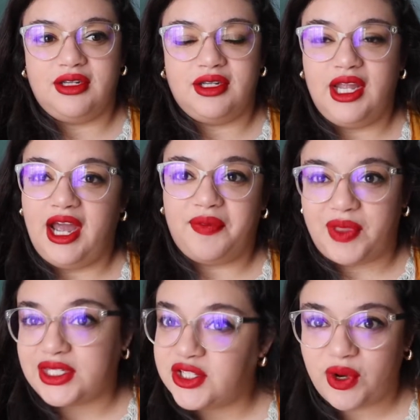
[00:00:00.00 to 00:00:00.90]
yeah,
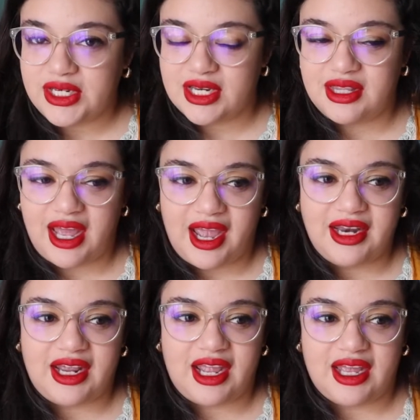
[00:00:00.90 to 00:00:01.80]
that's how I did
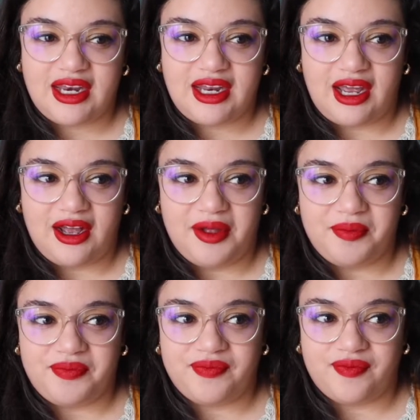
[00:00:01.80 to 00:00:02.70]
that, and
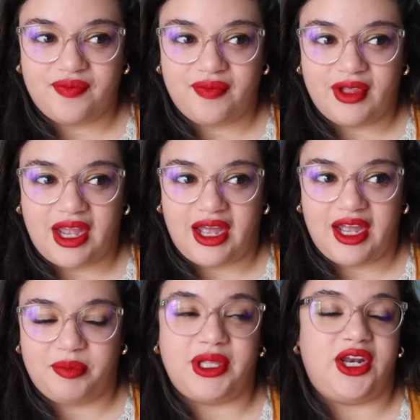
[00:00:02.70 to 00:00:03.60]

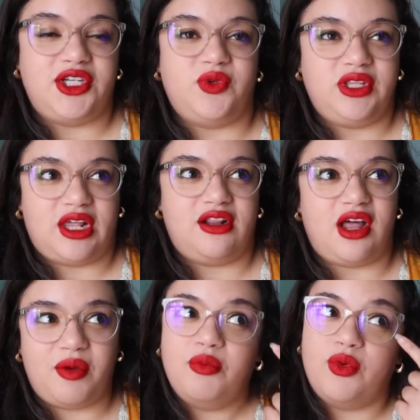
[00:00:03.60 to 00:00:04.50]
I plan on doing that a
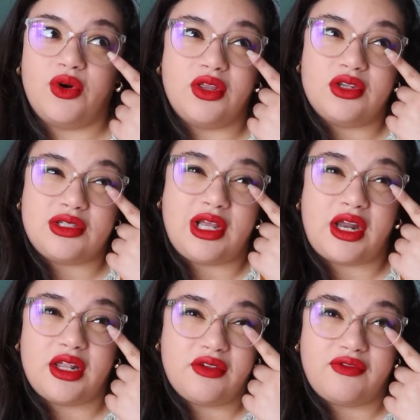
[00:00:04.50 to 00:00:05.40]
lot more. There's a
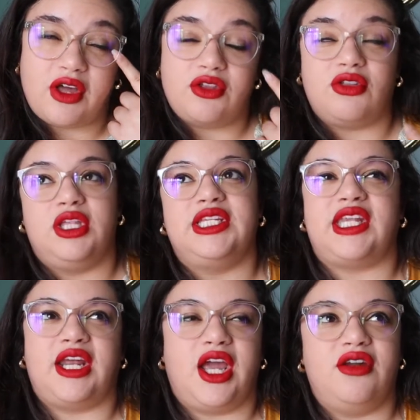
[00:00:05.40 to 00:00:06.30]
lot of other things
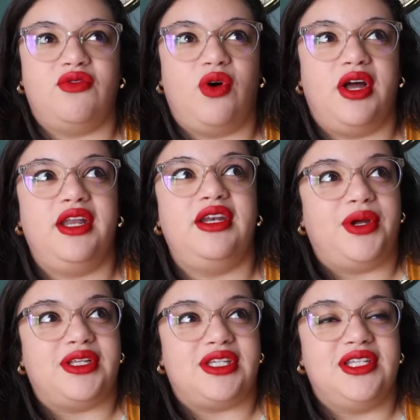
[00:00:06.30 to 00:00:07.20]
that I kind of want,
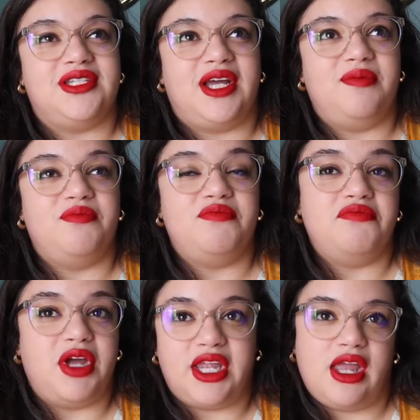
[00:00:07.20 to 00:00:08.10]
but since I'm
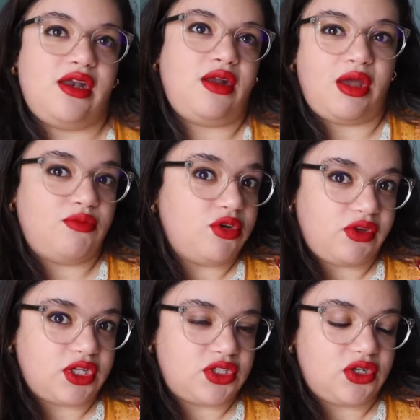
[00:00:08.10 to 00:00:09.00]

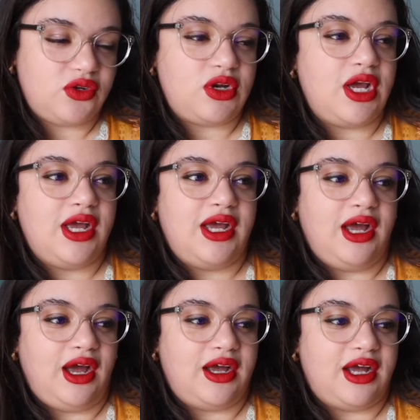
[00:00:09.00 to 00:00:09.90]
moving soon,
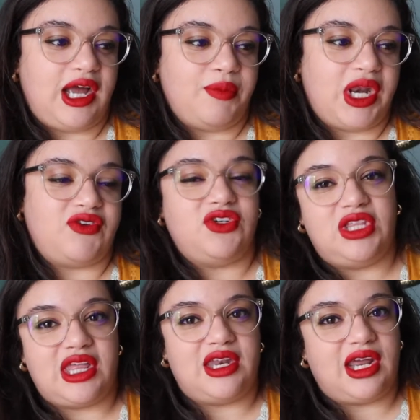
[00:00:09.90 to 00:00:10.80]
I'm gonna do
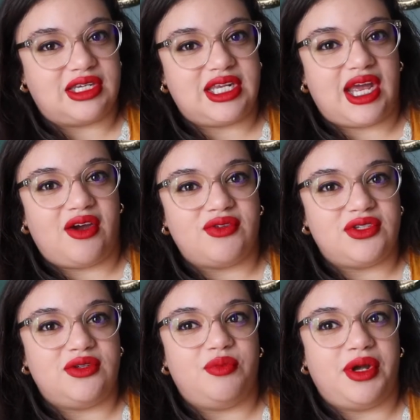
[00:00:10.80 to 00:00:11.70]
that in the next
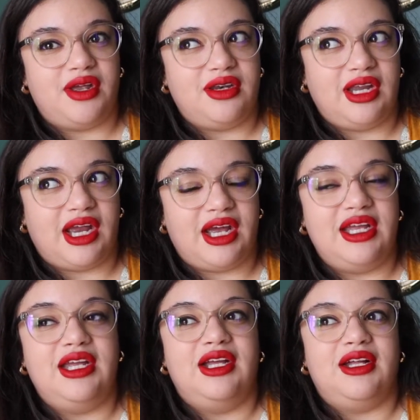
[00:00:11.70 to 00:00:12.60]
house. But yeah,
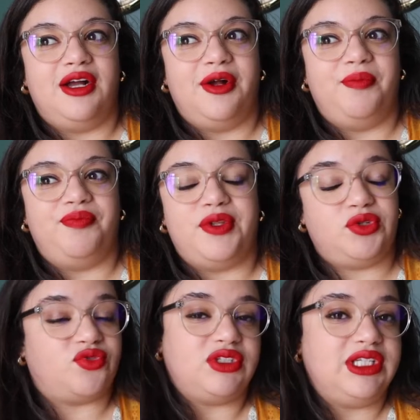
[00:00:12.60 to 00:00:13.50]

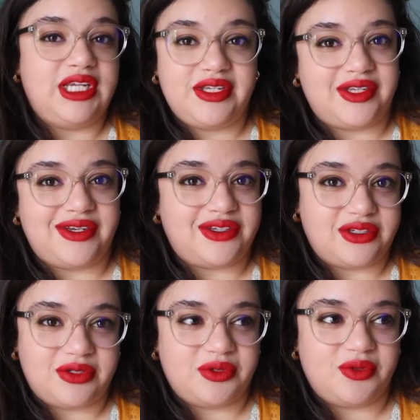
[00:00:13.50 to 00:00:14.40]
it's really easy to
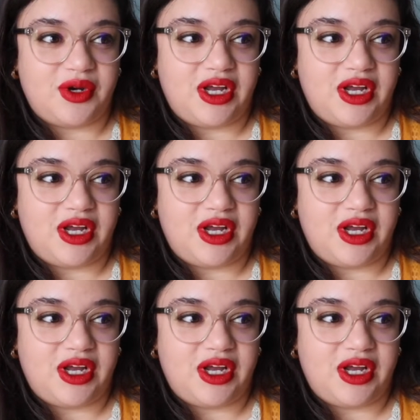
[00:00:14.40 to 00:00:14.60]
do.